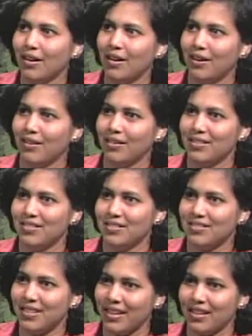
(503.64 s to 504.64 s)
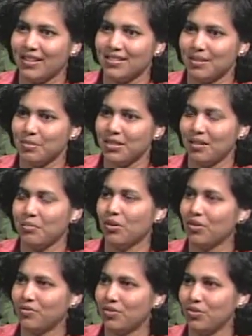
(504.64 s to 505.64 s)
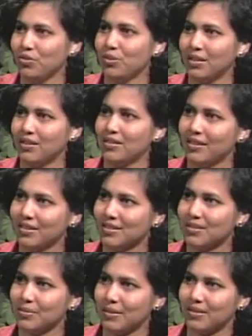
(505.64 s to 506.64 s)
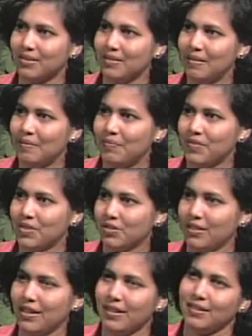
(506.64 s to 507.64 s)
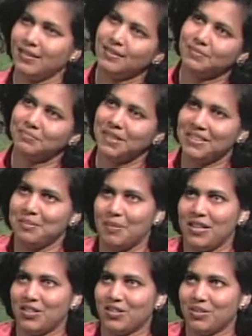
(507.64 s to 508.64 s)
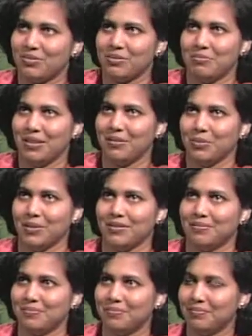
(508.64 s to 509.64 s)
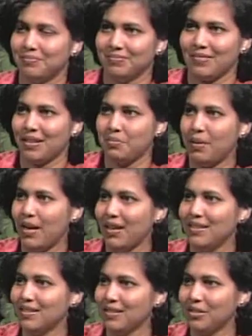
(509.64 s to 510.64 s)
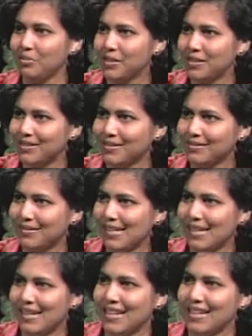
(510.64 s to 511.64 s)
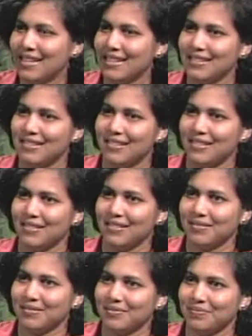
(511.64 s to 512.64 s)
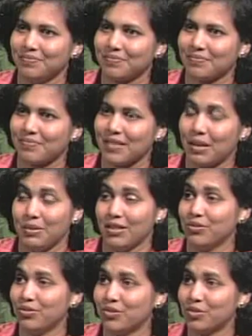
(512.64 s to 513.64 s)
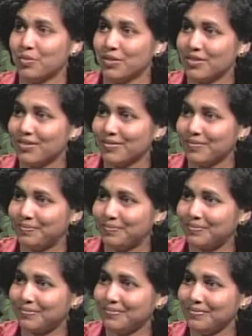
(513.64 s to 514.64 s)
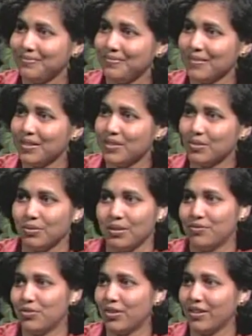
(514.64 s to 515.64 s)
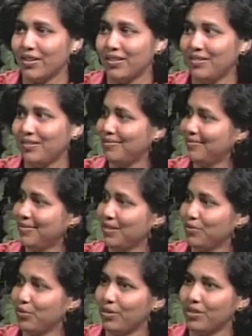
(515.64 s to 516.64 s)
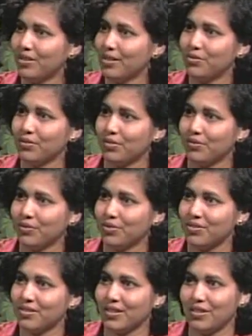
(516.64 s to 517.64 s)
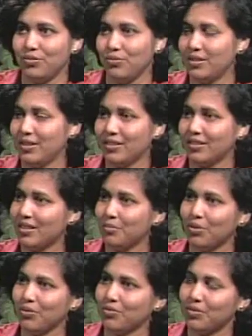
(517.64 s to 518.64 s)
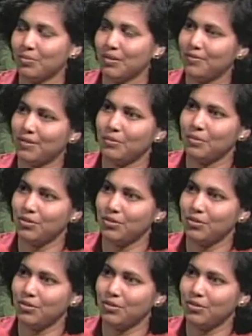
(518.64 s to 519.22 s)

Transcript: Uh, take some time off to do other things as well. So yeah, um, other passions would be what I paint a little bit, mm-hmm. and uh, I'm an outdoors person so I love trekking, love going down the rivers, and I do take time off with my family.